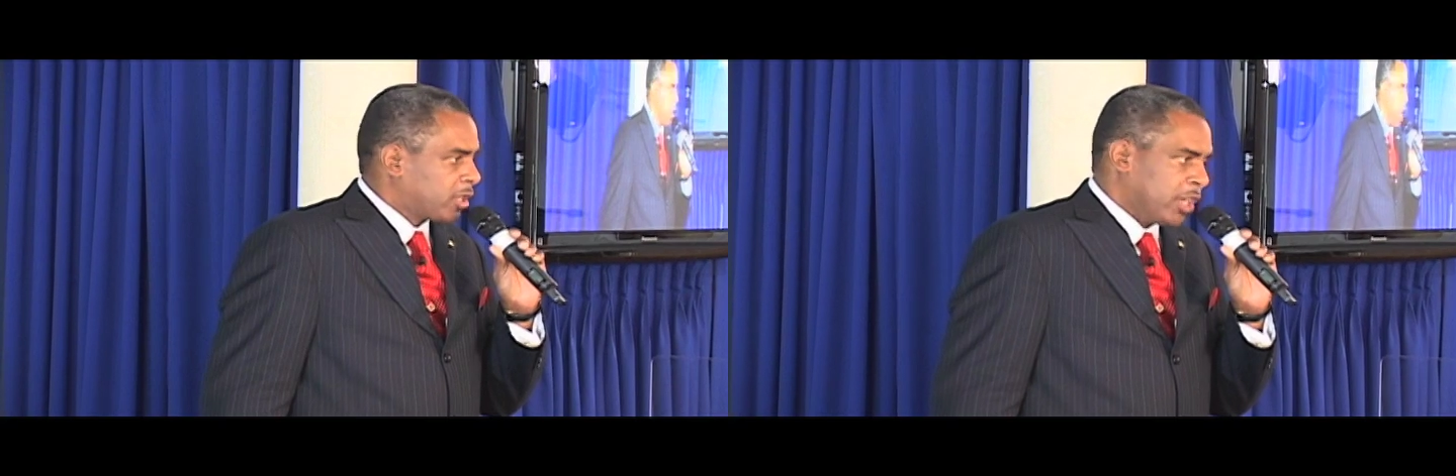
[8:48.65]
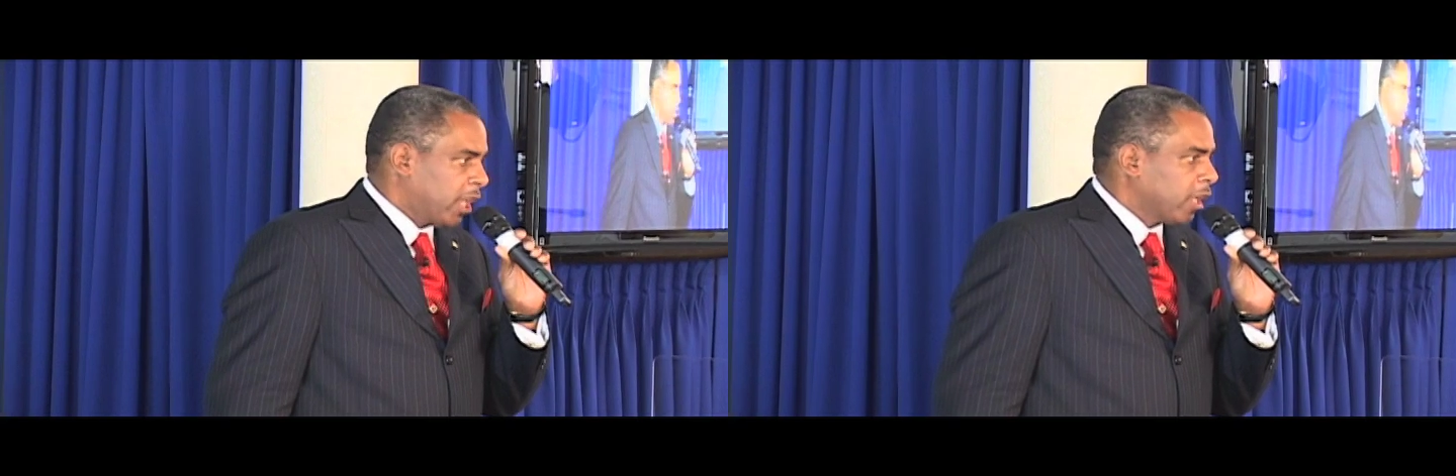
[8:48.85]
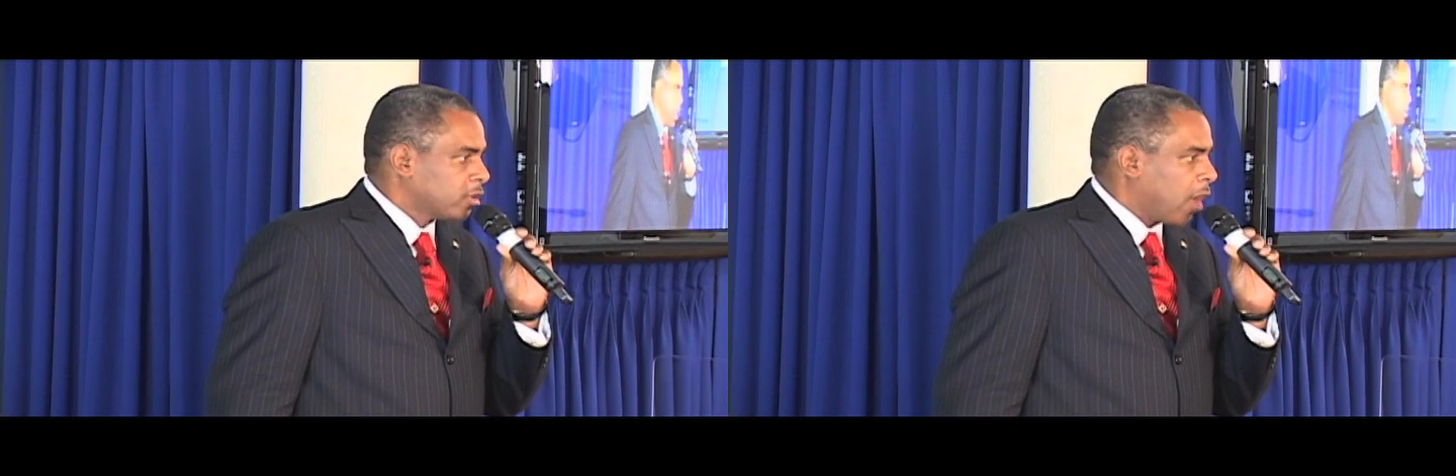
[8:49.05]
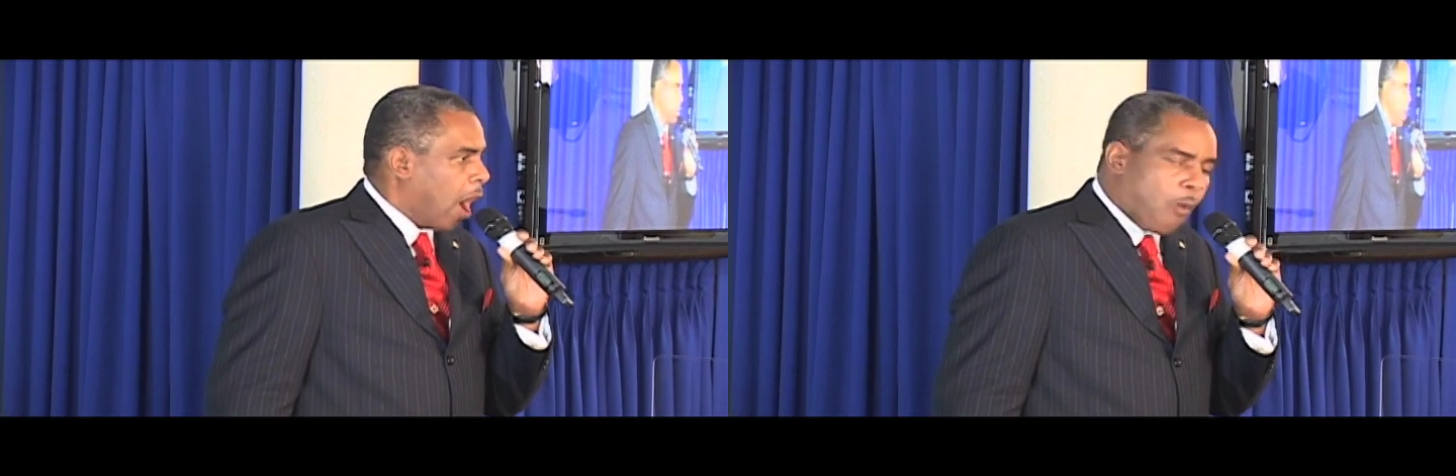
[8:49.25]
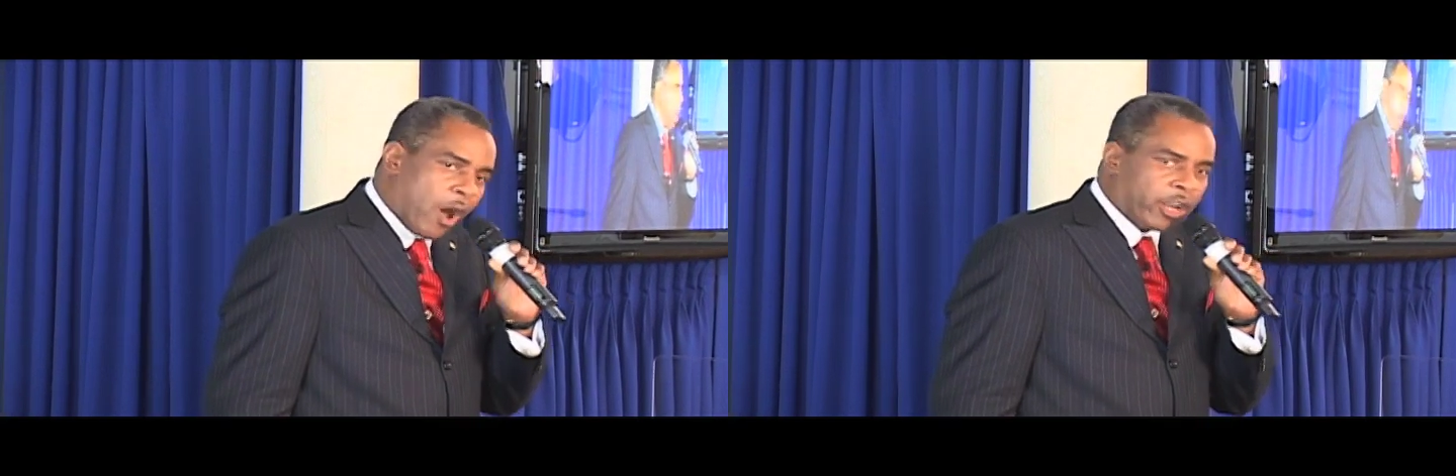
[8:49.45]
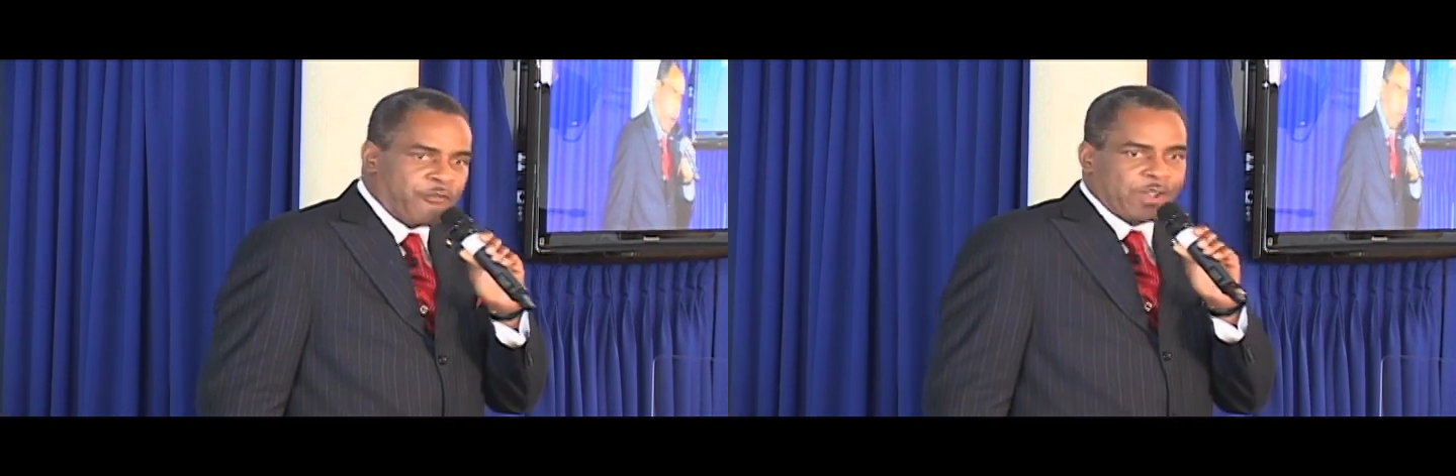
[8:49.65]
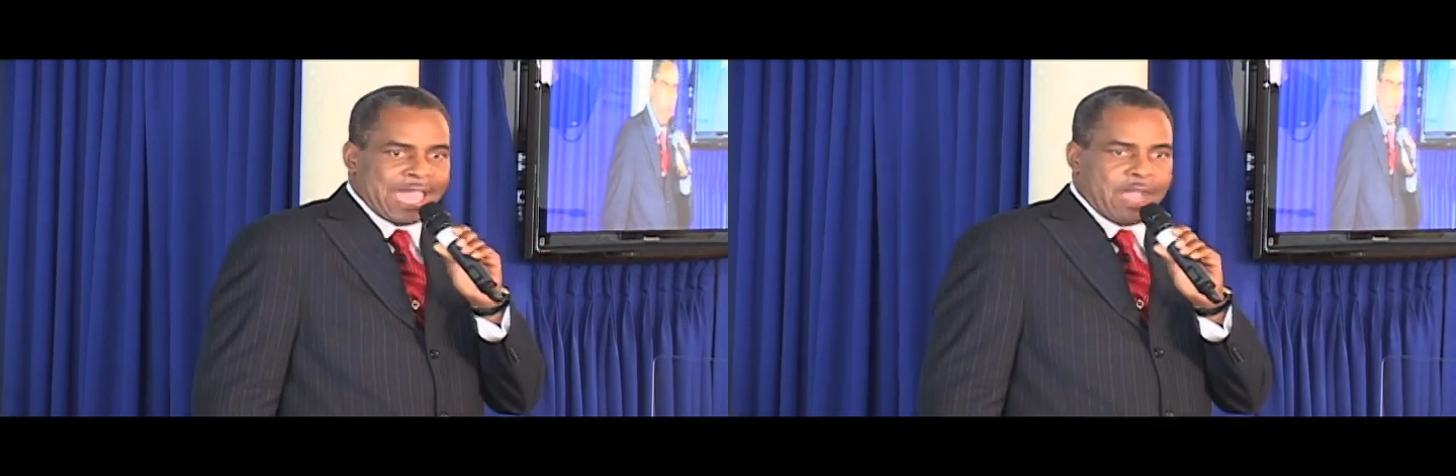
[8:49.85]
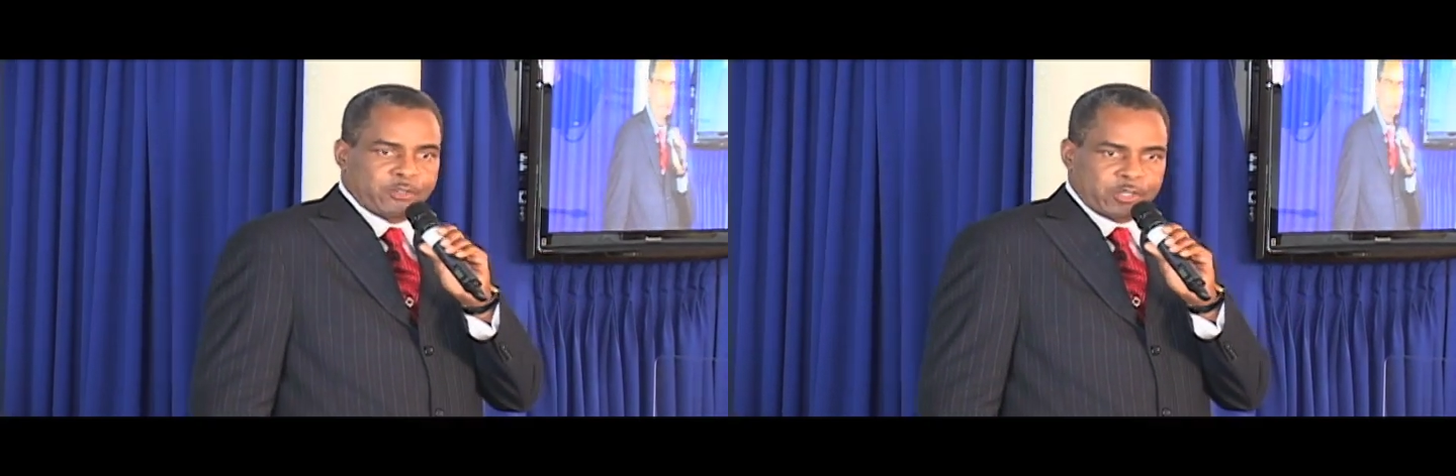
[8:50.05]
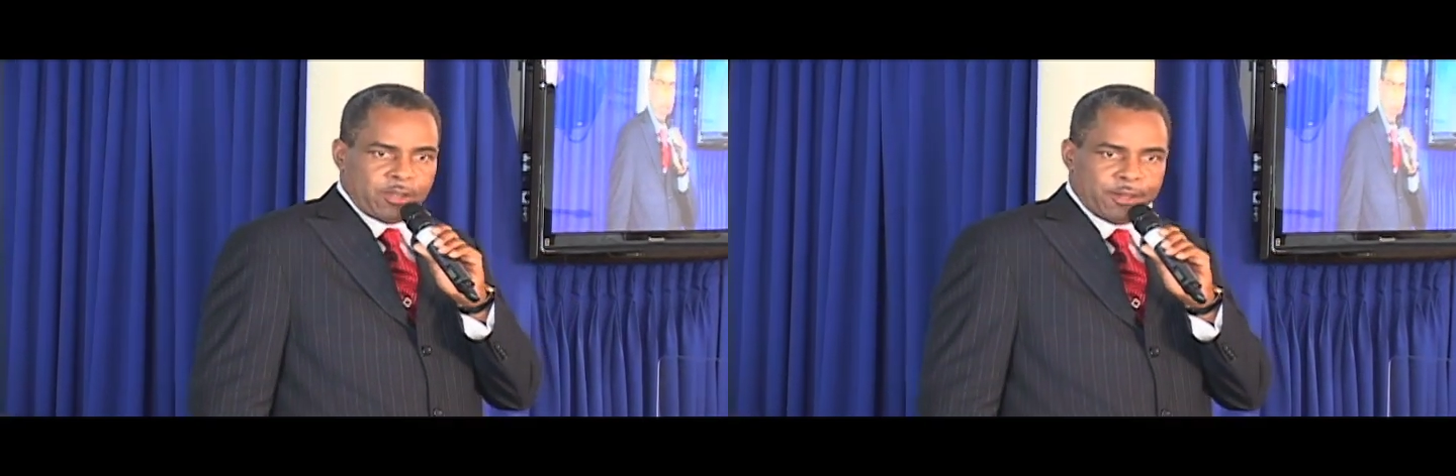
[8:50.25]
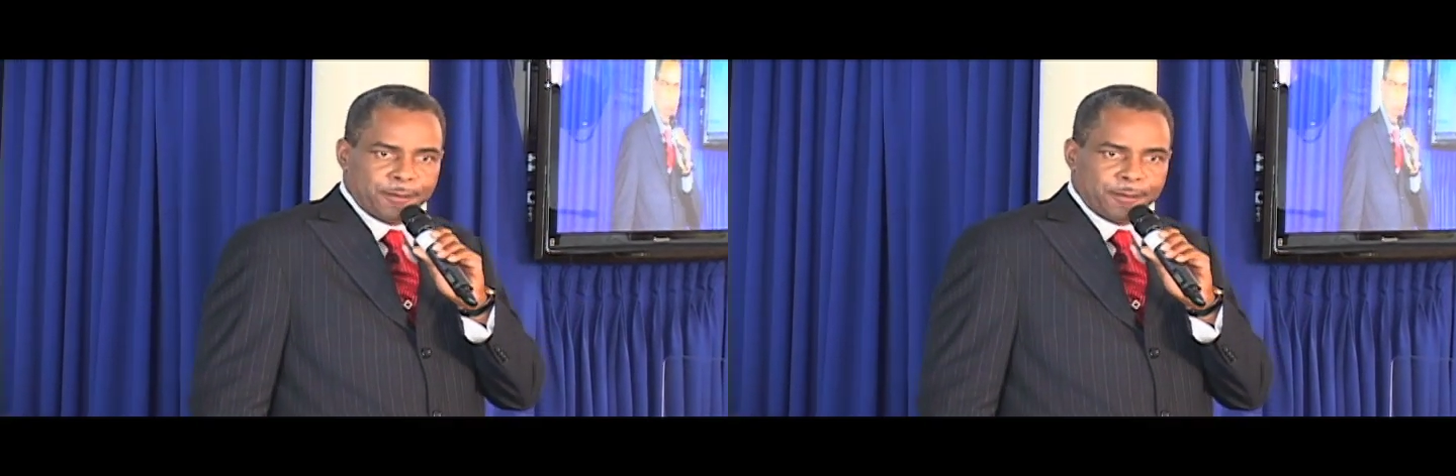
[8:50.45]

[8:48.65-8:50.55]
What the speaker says: he is a wonderful counselor.